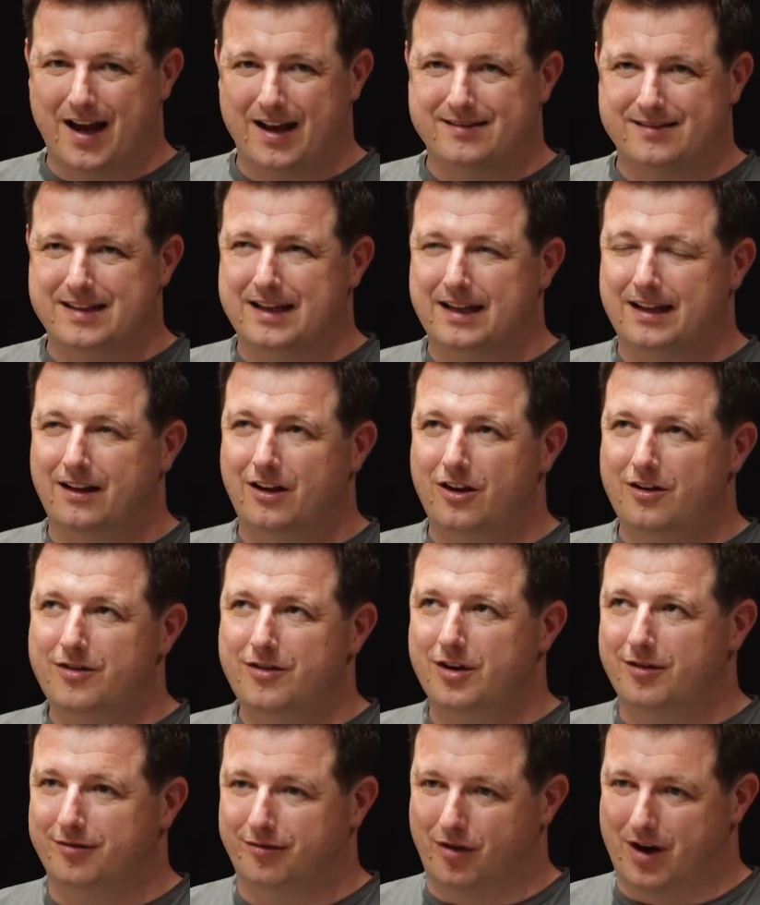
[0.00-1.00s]
Did a lot of
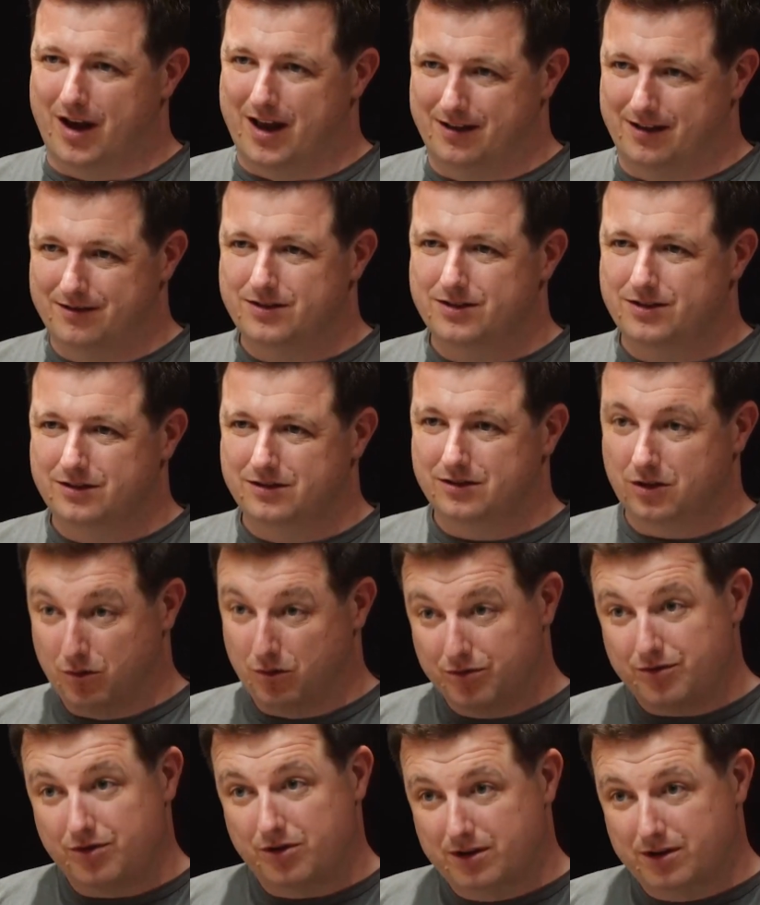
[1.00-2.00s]
your friends go
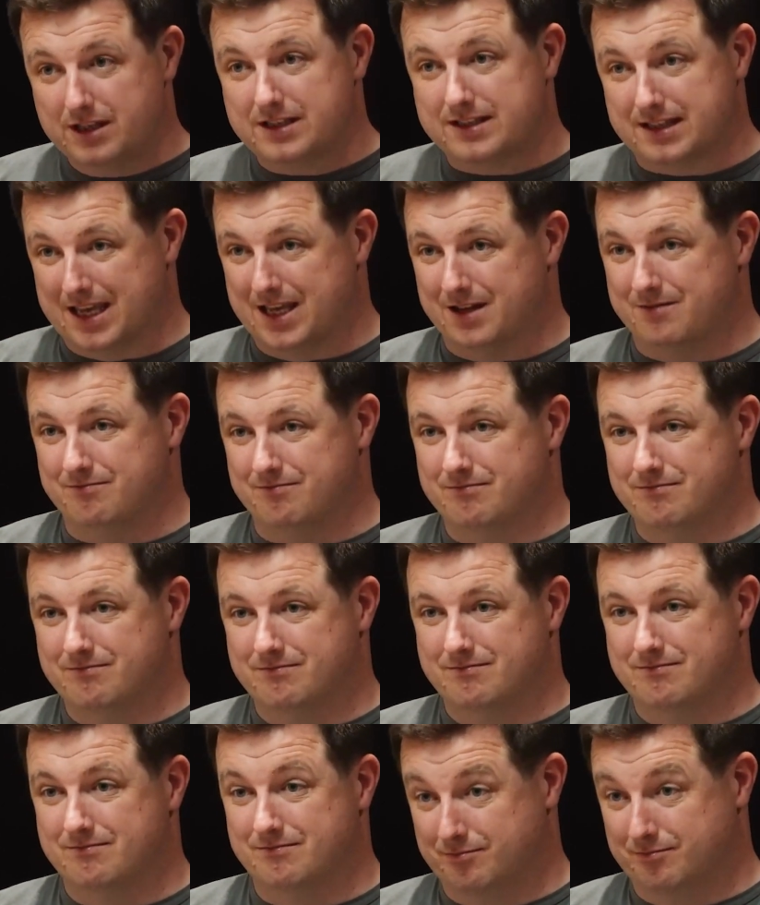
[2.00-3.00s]
through the same
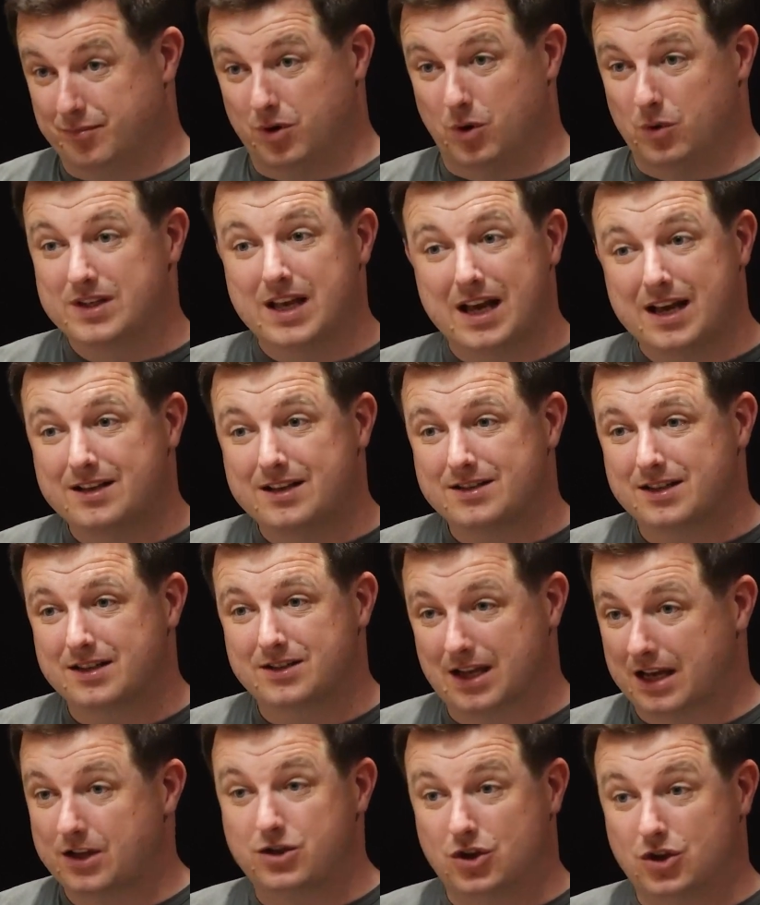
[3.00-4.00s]
process
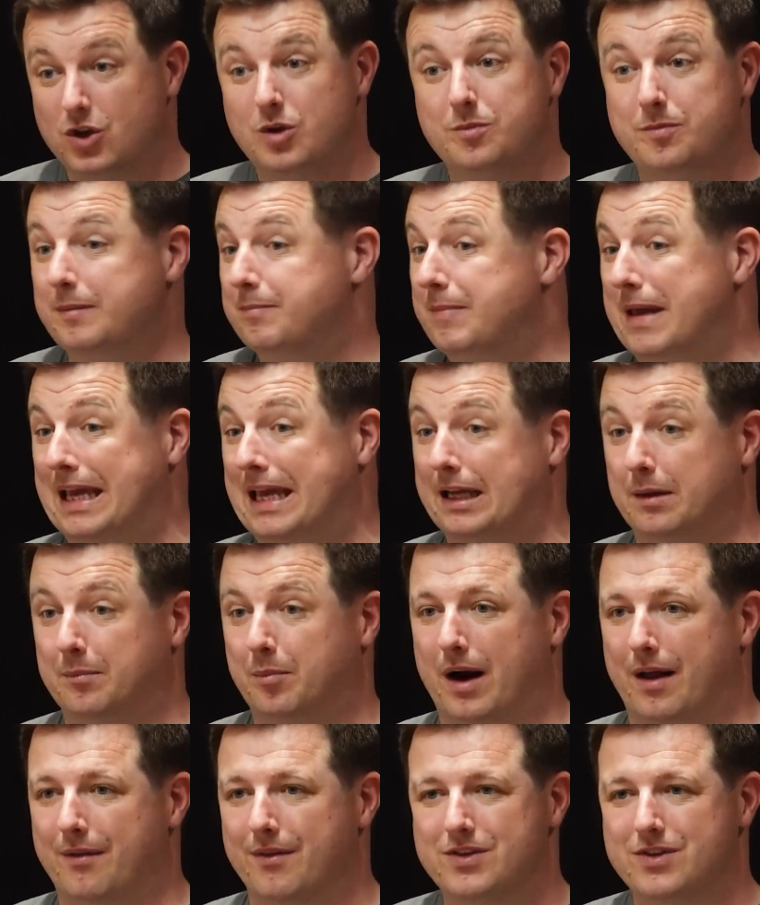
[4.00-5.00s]
as you being
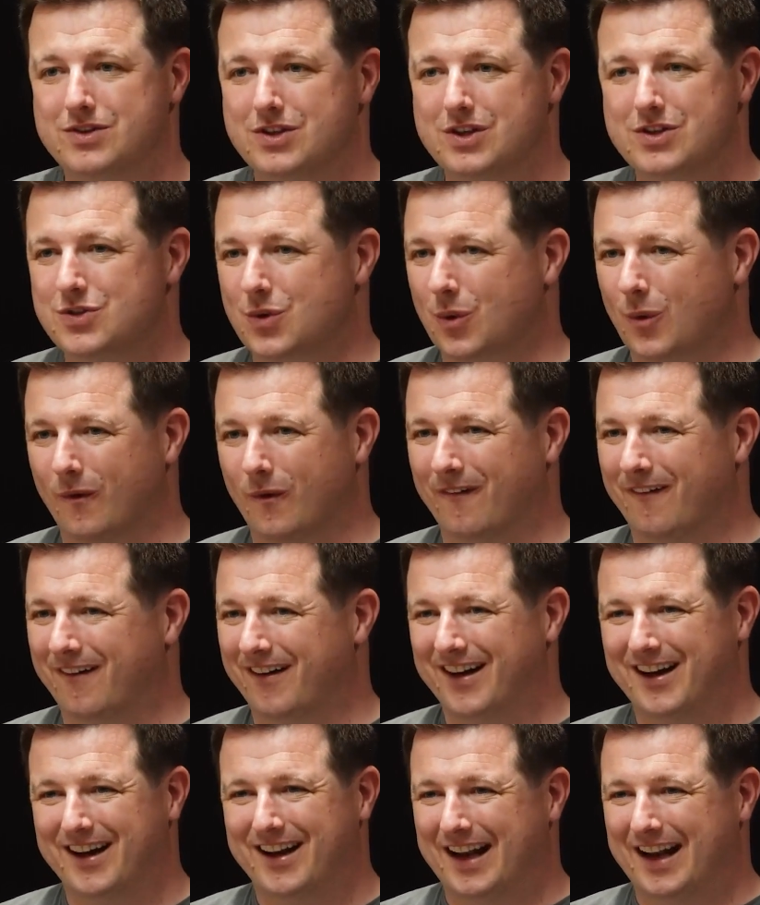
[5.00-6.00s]
apprentices, or
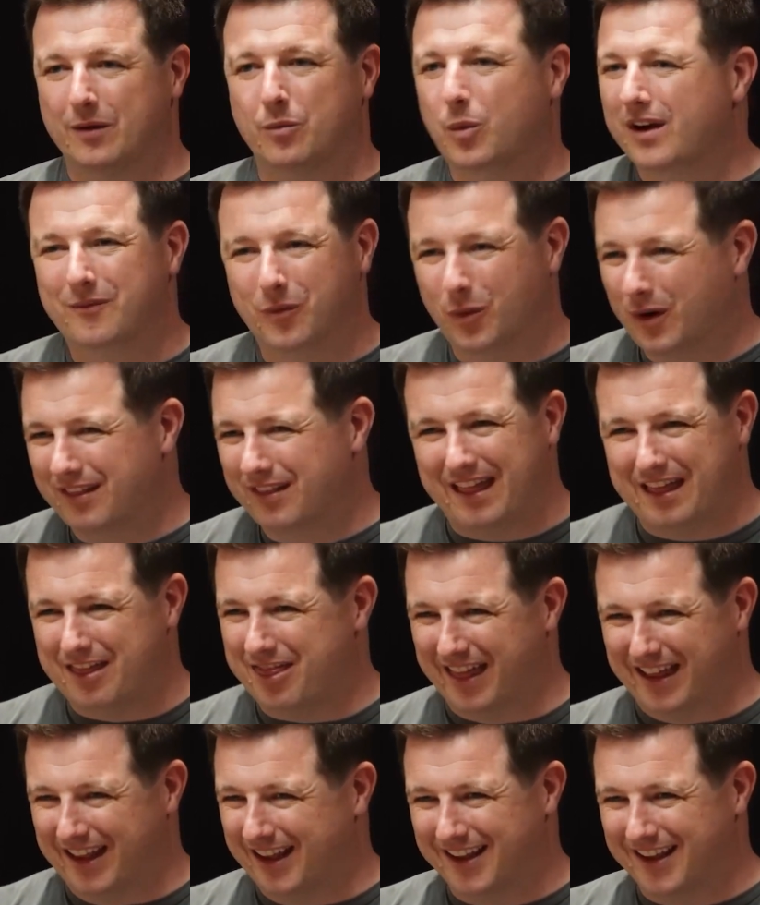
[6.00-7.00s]
like what did they
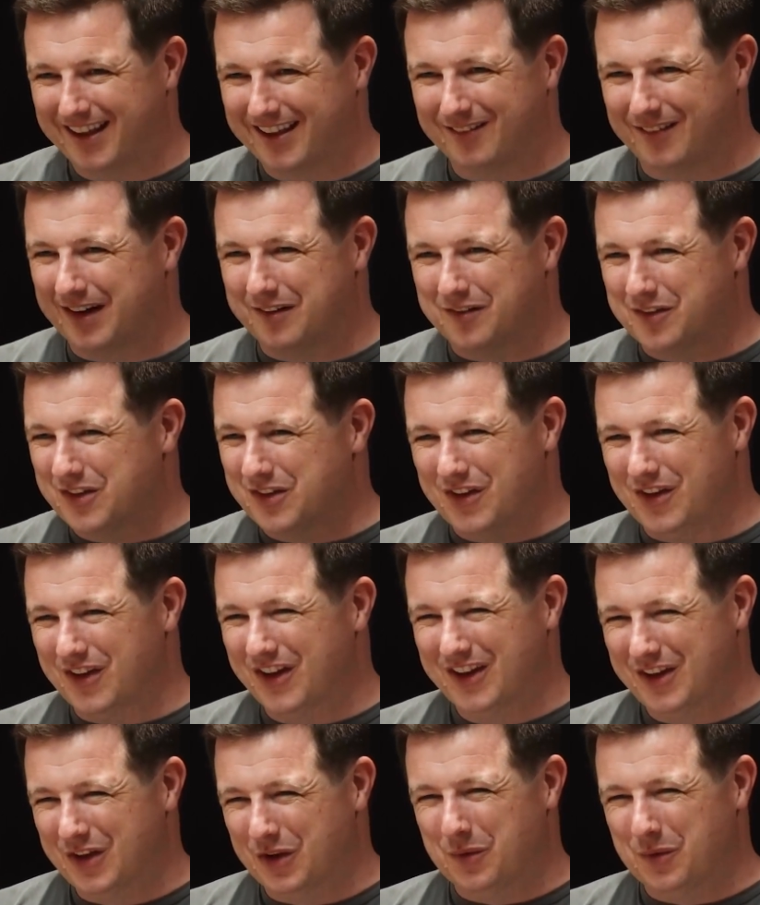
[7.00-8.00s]
think whenever
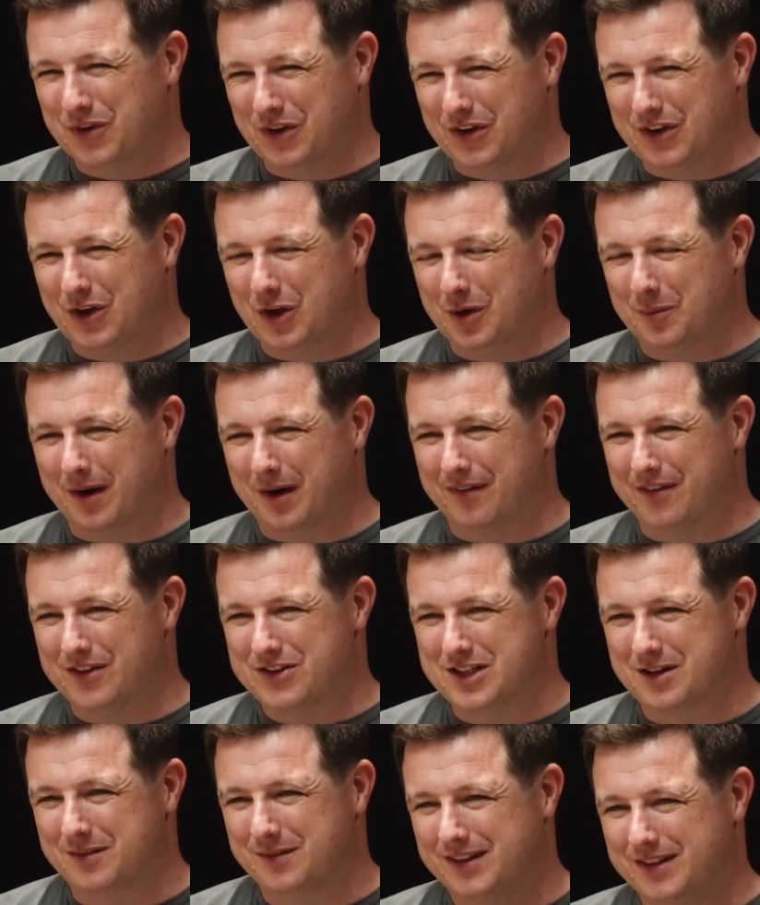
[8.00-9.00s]
you were doing your
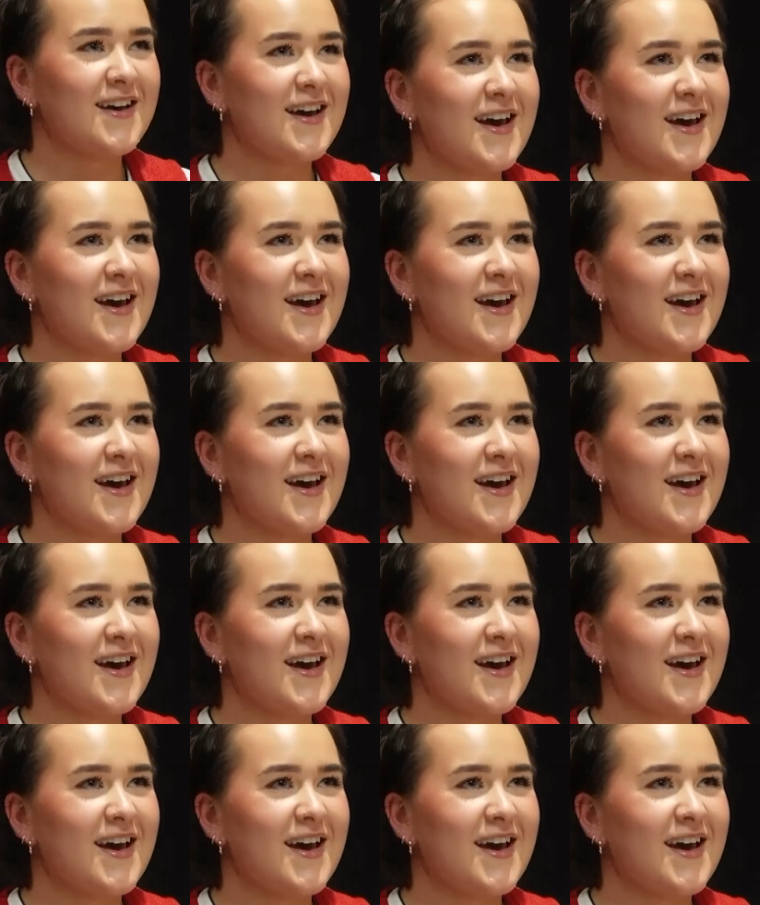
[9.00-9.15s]
apprenticeship?